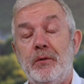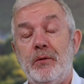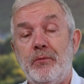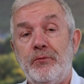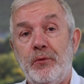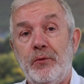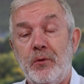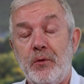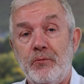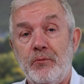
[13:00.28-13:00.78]
on the
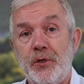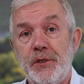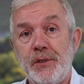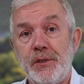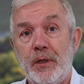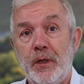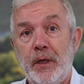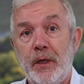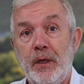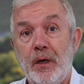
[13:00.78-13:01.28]
forum
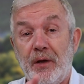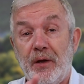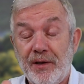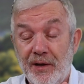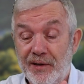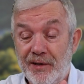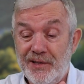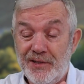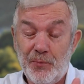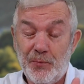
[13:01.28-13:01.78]
recently. It
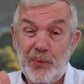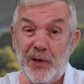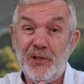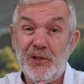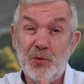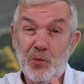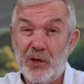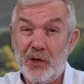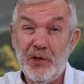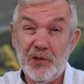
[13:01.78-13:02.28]
kind of
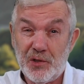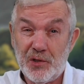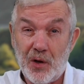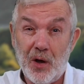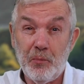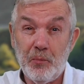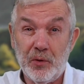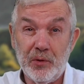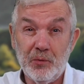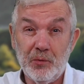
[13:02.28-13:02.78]
depends where your
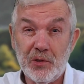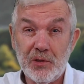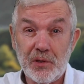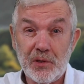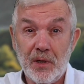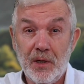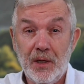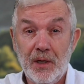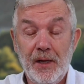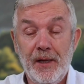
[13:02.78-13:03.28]
start point was.
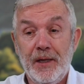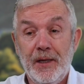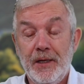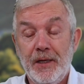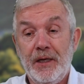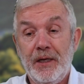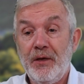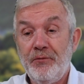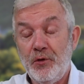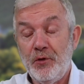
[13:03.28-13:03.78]

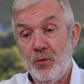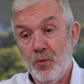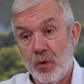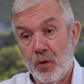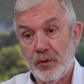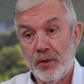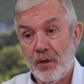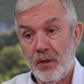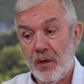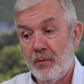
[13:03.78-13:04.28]
If you
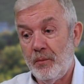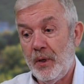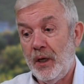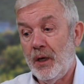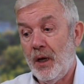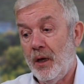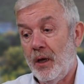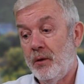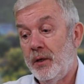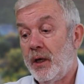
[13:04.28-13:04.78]
walked the
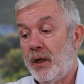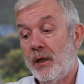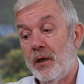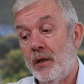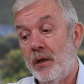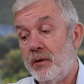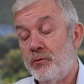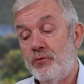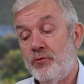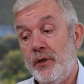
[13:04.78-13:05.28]
Camino and it
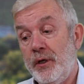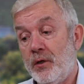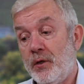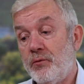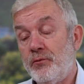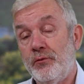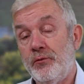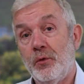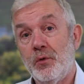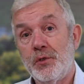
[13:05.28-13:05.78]
kind of
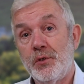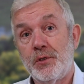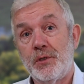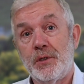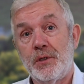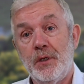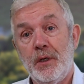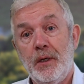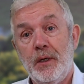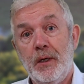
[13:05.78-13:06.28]

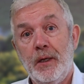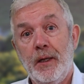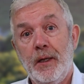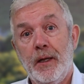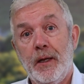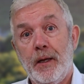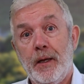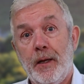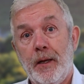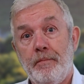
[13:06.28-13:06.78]
reinforced
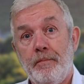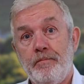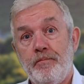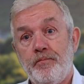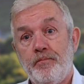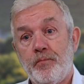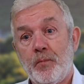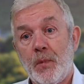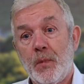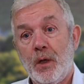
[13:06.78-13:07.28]

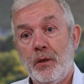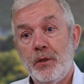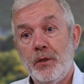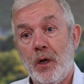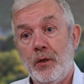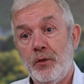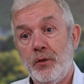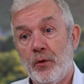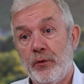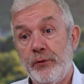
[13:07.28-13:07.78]

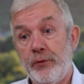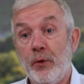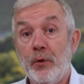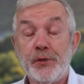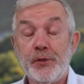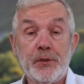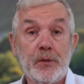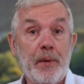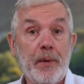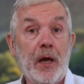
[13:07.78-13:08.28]
your
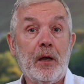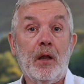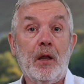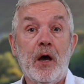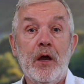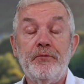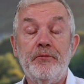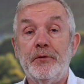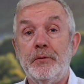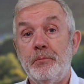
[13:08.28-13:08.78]
thoughts about
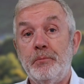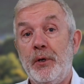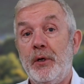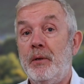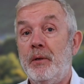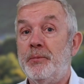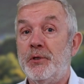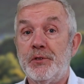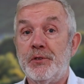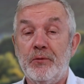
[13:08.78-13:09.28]
life and
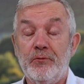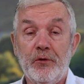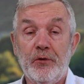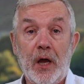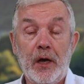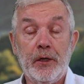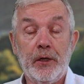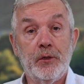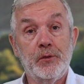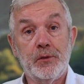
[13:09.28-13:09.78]
purpose and
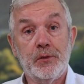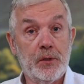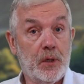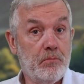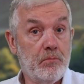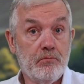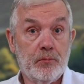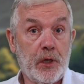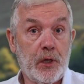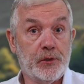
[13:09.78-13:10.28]
values,
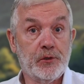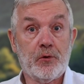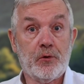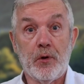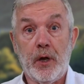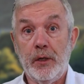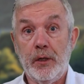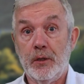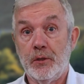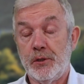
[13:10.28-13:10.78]
then that's
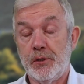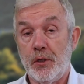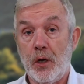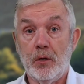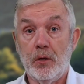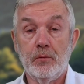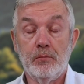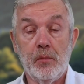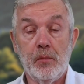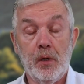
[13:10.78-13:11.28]
great. There's
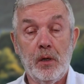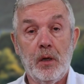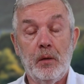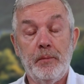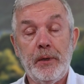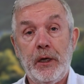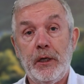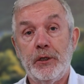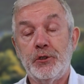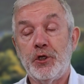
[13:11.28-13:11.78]
no
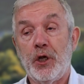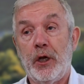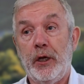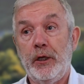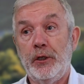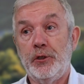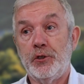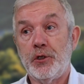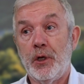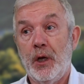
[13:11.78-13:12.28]
immediate
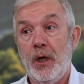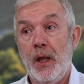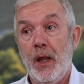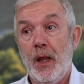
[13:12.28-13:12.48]
change.